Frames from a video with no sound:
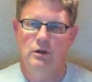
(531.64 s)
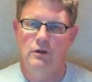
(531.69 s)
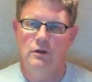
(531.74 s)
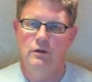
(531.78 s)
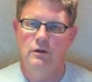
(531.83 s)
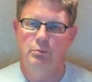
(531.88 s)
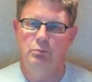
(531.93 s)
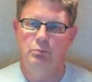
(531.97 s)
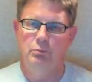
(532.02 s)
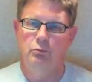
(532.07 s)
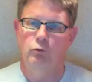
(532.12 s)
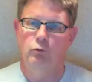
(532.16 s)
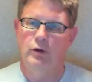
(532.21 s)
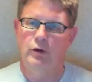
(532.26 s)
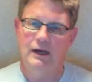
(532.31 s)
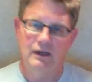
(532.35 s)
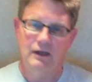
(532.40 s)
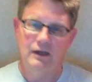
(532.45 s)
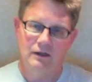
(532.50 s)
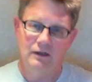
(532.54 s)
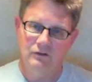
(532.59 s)
The
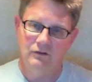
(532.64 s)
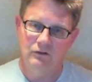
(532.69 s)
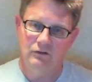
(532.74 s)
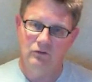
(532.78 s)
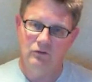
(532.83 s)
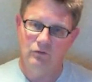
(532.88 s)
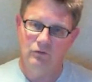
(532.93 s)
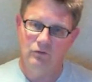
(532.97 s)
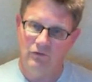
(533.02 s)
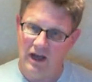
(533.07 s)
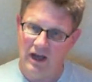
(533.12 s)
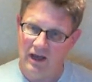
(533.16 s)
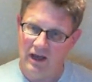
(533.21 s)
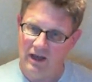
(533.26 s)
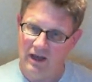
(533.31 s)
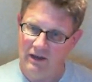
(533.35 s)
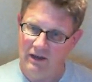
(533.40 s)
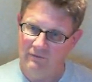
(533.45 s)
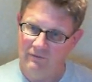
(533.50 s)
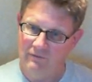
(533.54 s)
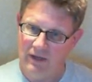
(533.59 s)
radius is
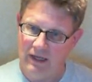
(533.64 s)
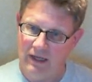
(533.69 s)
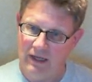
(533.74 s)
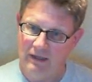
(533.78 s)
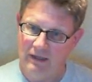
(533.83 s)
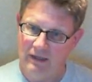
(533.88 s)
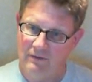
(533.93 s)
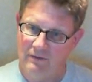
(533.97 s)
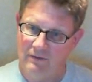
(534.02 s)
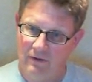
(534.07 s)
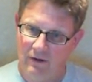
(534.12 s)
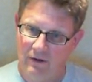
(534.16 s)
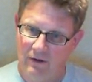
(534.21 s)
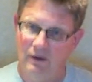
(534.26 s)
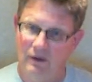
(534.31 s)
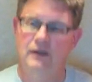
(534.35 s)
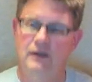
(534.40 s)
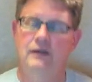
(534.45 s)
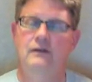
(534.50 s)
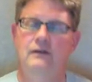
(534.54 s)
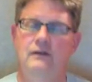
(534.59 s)
5 and the
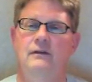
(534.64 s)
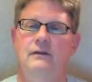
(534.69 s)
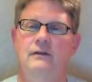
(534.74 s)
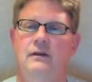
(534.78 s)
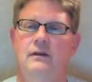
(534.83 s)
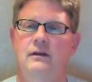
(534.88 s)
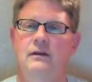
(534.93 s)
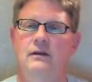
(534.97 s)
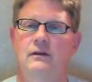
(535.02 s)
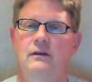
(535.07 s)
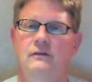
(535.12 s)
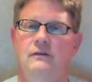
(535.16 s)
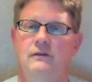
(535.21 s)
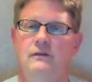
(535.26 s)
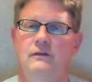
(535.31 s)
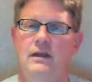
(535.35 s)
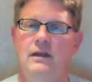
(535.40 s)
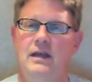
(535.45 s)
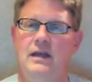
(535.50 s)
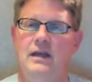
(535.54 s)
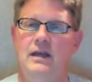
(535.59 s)
height is
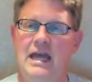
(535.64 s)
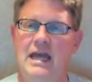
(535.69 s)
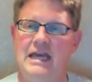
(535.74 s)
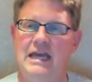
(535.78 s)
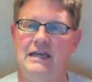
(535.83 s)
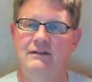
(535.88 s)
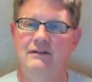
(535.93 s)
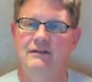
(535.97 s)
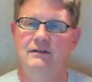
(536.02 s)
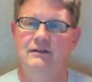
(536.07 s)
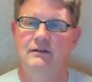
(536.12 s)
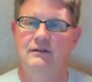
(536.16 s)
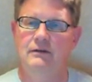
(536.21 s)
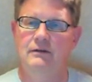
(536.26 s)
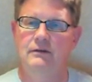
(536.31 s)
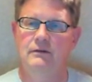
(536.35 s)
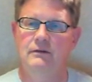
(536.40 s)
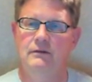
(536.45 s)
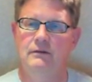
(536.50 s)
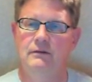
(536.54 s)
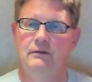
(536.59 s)
8.
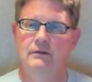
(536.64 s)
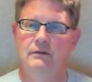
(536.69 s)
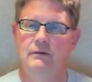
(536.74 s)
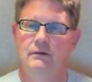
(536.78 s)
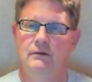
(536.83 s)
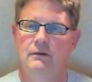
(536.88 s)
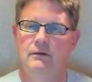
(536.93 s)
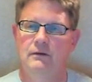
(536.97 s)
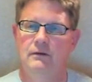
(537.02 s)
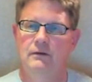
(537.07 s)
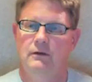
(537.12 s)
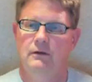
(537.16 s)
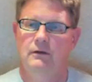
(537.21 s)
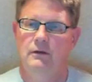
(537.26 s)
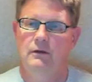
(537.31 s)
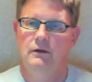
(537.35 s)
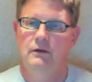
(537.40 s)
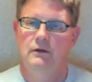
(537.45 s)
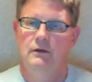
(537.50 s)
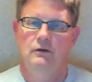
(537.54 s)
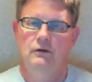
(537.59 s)

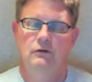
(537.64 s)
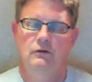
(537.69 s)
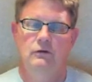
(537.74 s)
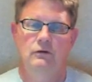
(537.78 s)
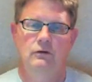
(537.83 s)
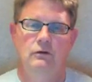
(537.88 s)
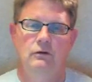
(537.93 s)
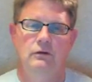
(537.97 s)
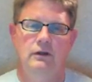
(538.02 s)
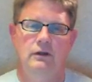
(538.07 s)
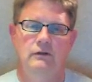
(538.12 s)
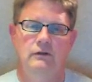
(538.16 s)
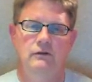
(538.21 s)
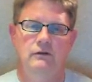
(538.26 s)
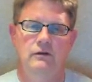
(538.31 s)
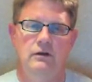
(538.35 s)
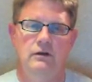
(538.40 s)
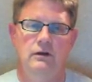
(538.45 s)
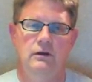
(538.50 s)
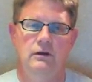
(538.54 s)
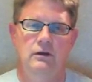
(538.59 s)
So let's
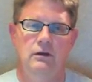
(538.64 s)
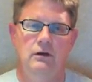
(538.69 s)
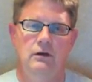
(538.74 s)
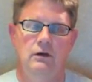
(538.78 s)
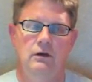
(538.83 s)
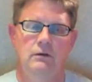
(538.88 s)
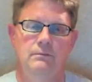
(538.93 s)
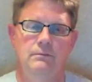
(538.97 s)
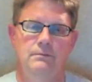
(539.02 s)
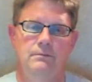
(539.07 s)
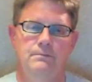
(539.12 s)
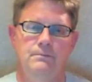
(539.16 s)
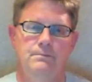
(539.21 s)
see here.